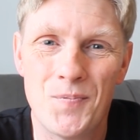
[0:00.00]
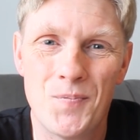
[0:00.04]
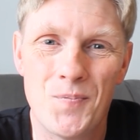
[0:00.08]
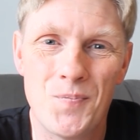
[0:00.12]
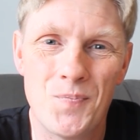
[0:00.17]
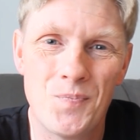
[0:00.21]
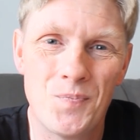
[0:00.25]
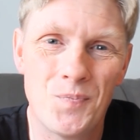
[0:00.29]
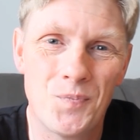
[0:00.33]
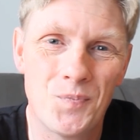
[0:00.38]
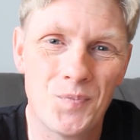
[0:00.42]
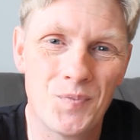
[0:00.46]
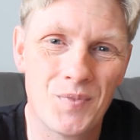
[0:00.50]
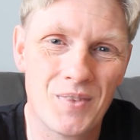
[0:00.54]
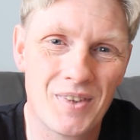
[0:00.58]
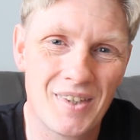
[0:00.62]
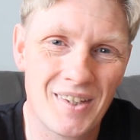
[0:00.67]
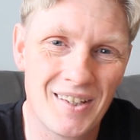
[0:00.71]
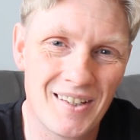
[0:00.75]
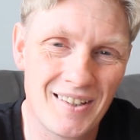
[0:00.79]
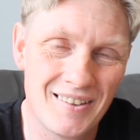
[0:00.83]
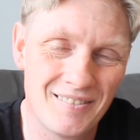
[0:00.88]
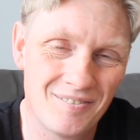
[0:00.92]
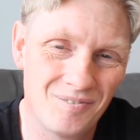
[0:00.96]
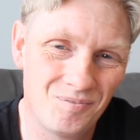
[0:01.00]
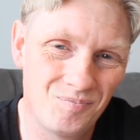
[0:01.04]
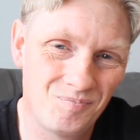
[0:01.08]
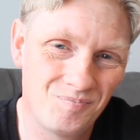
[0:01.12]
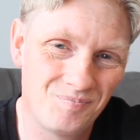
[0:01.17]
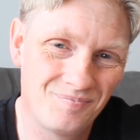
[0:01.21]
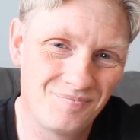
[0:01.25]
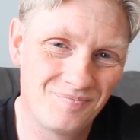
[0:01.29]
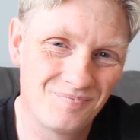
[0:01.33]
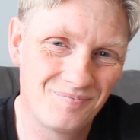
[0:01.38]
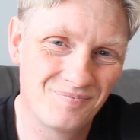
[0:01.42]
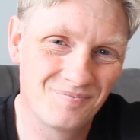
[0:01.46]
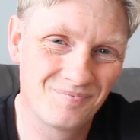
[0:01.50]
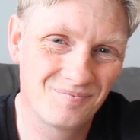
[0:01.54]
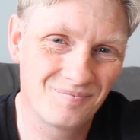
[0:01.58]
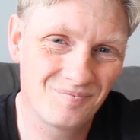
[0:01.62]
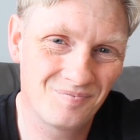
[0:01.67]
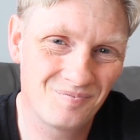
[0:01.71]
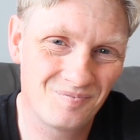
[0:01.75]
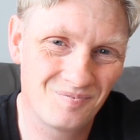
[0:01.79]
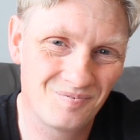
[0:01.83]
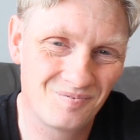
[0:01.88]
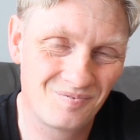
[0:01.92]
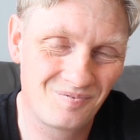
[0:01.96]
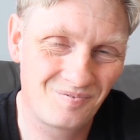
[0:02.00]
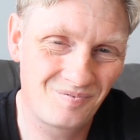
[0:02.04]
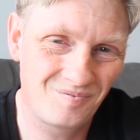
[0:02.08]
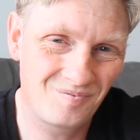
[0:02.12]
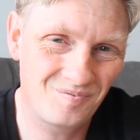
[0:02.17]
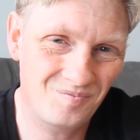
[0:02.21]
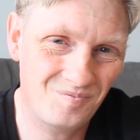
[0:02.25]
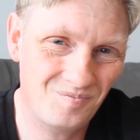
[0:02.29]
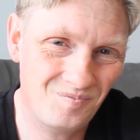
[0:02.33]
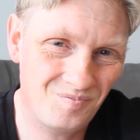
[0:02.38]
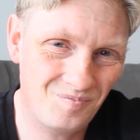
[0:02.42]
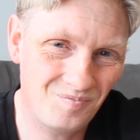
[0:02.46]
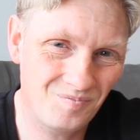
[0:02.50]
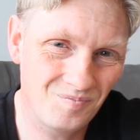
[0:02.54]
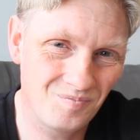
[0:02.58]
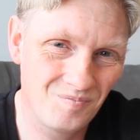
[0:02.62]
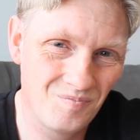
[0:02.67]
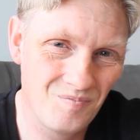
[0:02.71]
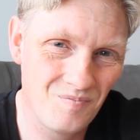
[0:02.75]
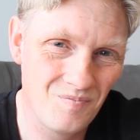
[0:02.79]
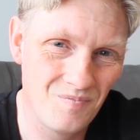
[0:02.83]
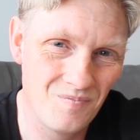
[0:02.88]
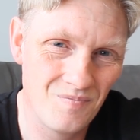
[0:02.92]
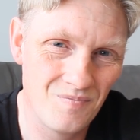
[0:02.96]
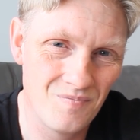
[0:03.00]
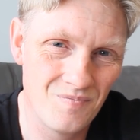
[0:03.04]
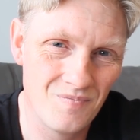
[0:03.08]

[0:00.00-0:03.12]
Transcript: No one is speaking in this clip.